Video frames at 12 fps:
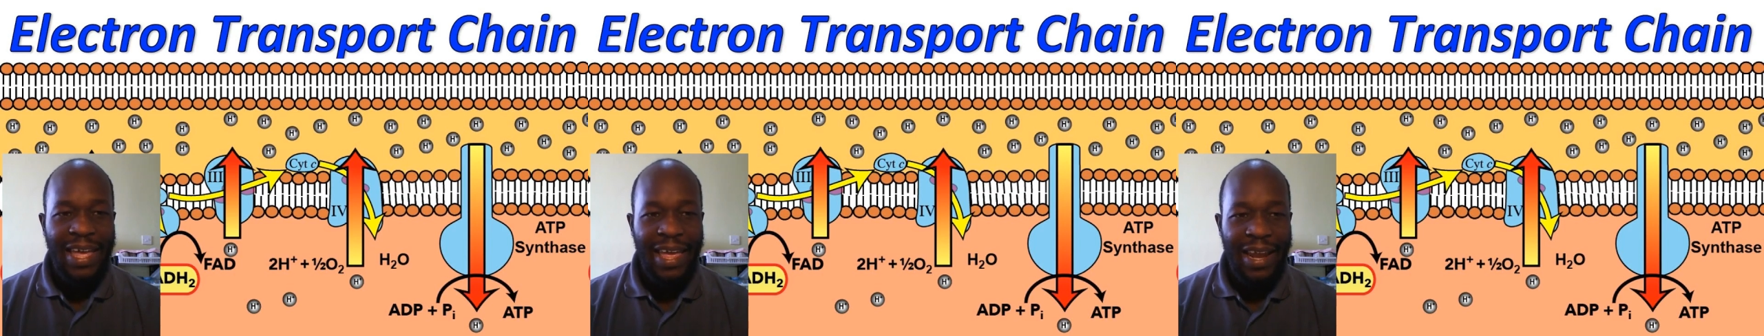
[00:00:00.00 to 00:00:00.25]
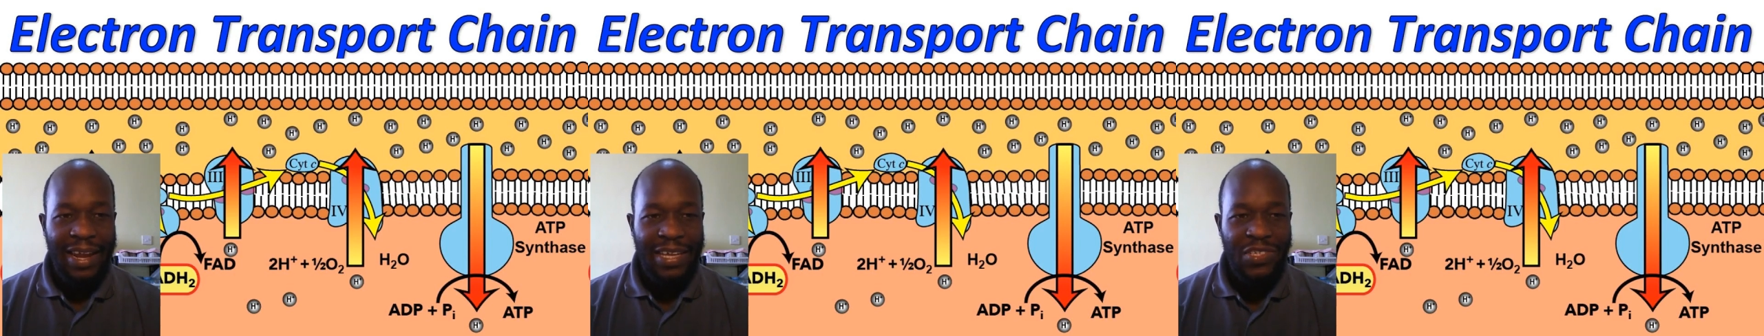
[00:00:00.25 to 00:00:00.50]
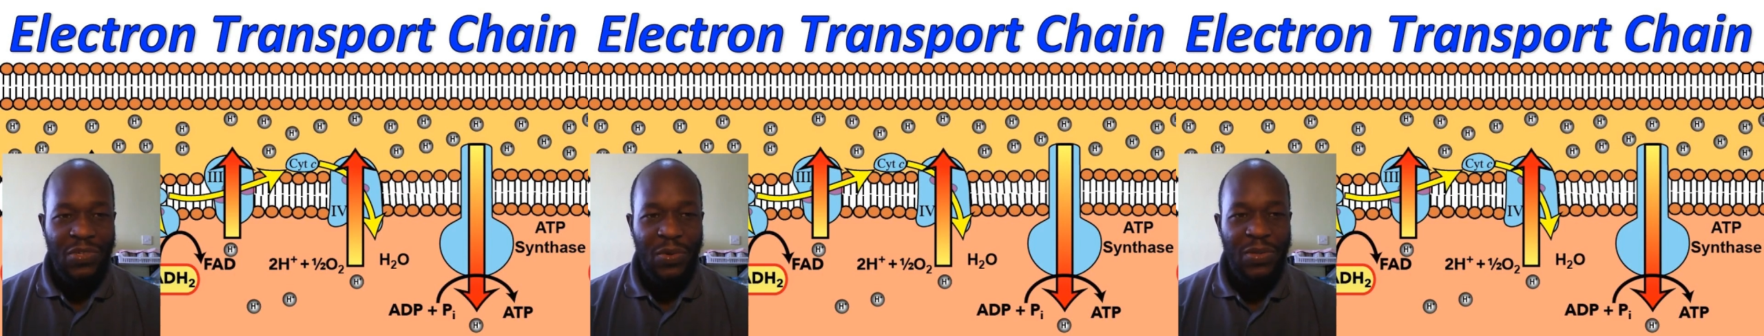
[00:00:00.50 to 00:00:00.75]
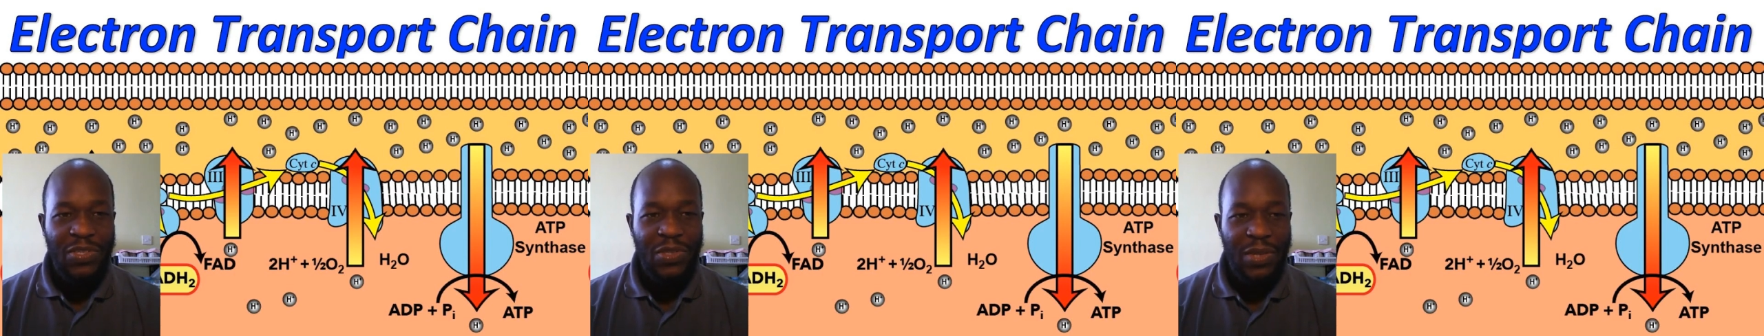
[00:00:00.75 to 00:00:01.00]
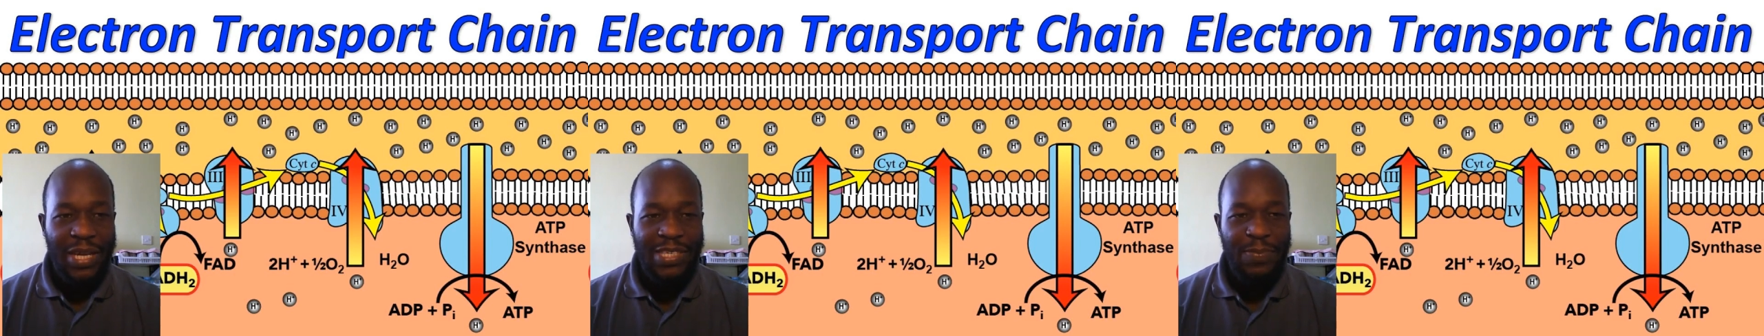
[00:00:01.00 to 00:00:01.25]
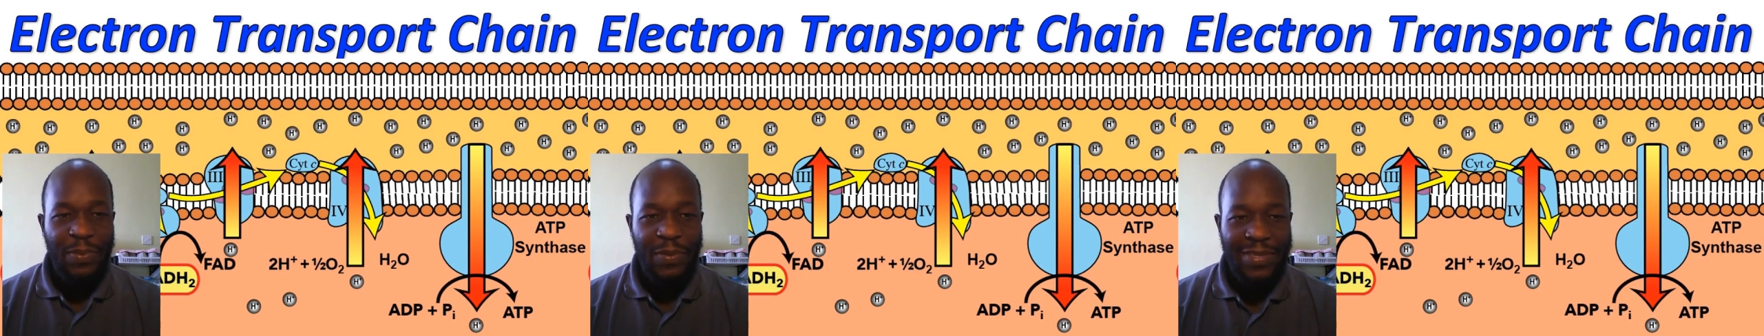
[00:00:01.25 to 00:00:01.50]
electron
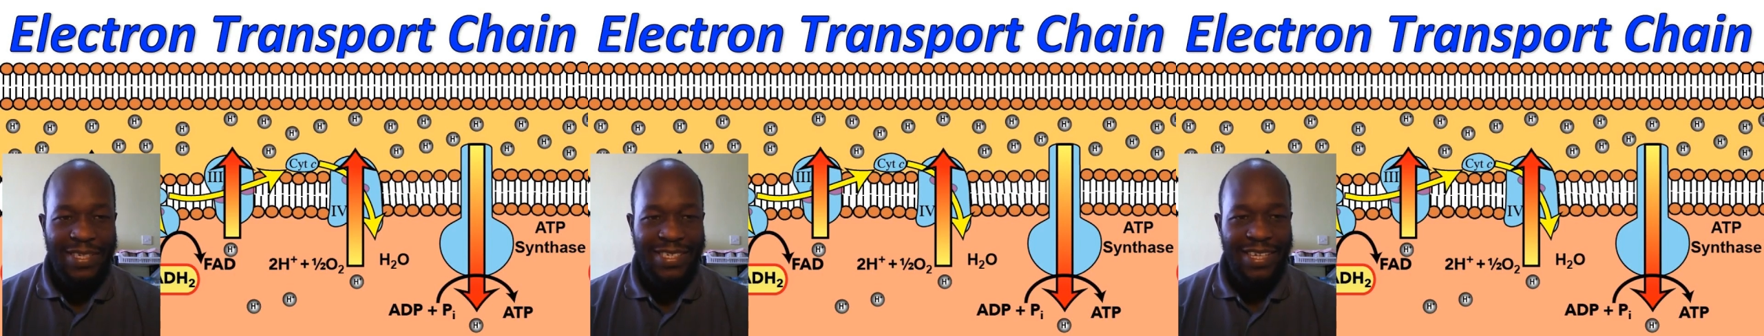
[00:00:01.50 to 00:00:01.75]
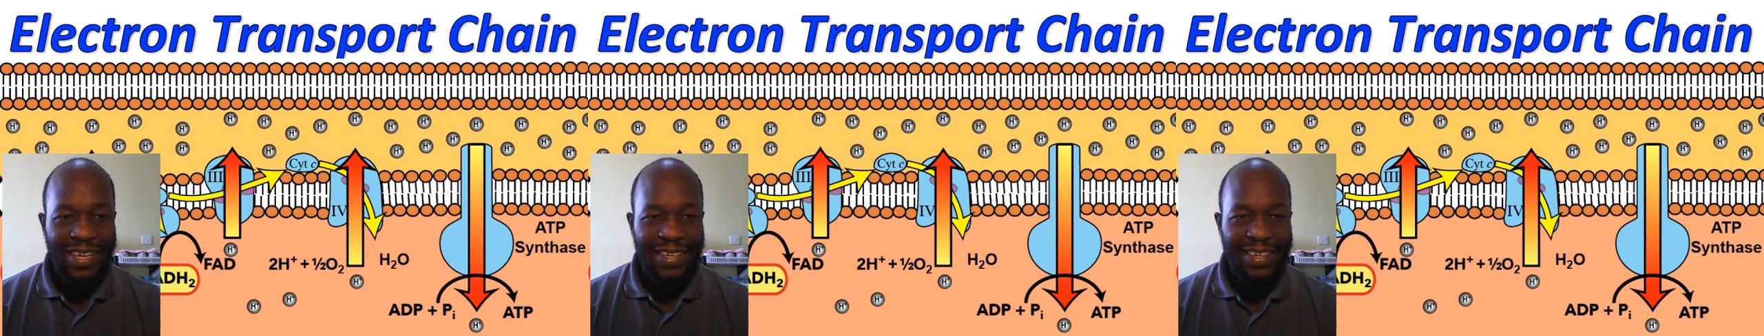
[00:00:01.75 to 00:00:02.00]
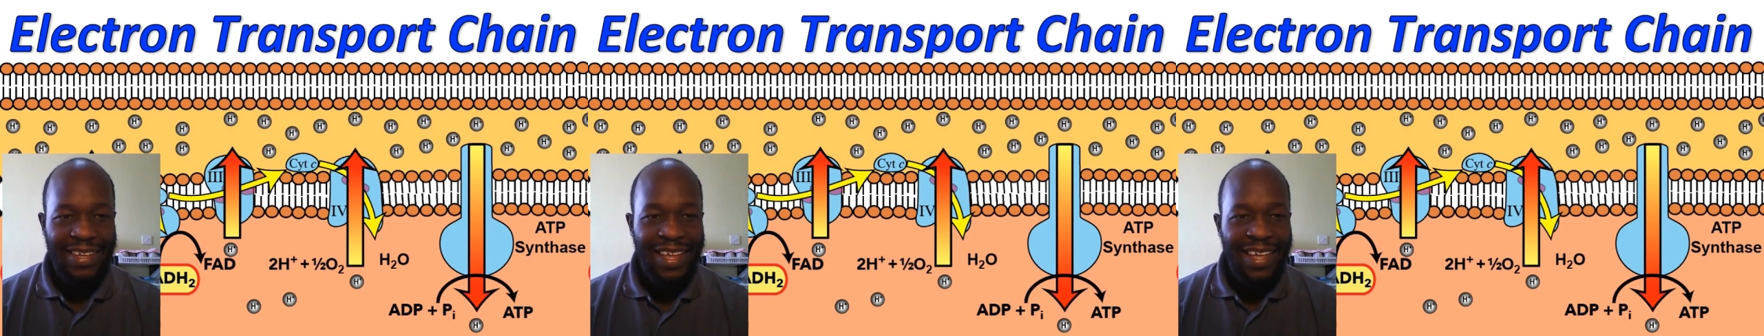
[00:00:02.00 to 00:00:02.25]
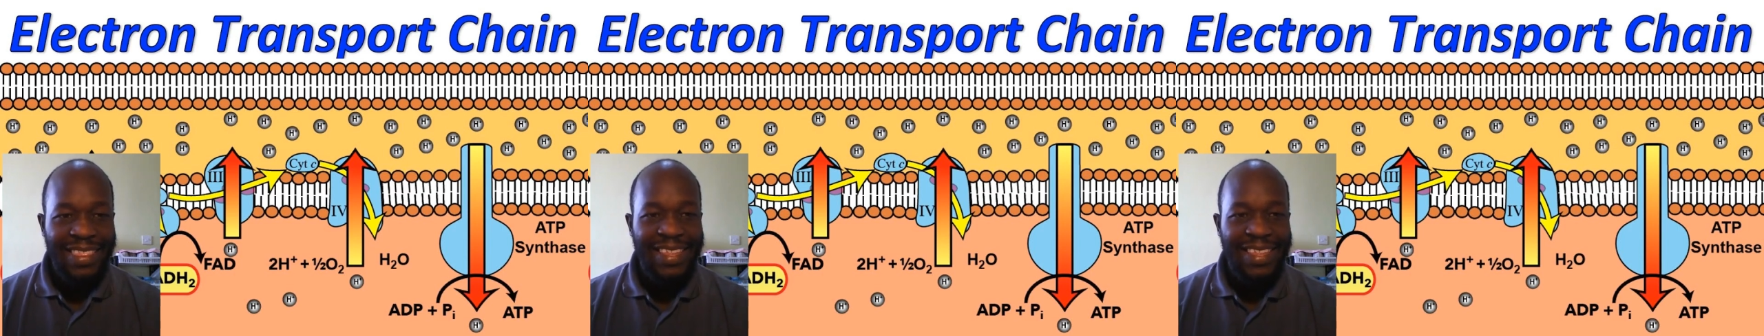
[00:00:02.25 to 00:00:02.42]
transport chain,